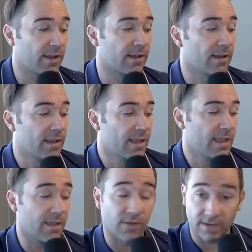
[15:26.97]
And
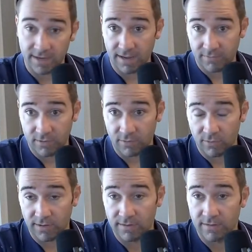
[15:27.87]
if I did have to do a
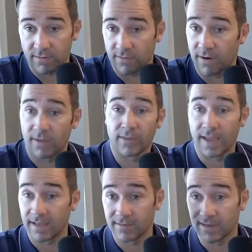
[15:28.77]
quick turnaround,
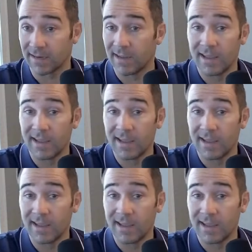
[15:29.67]
as in,